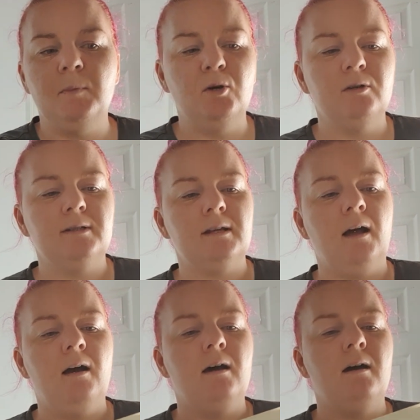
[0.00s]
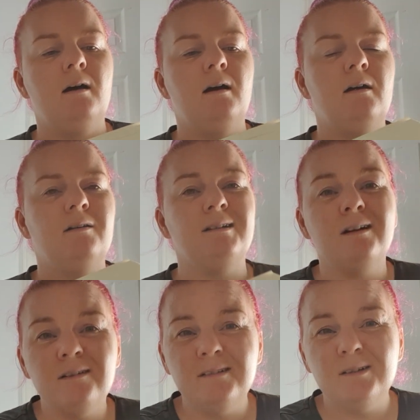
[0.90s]
books are
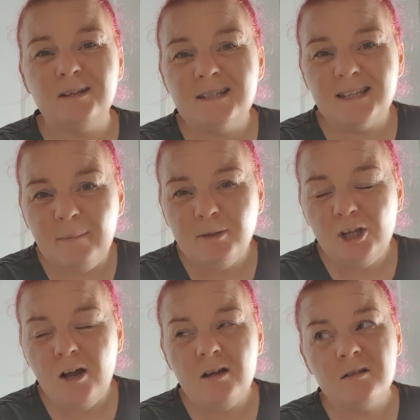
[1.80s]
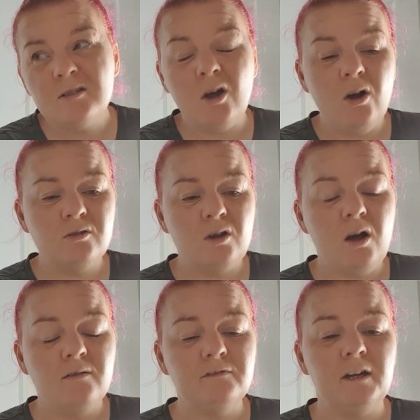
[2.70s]
similar, sort of.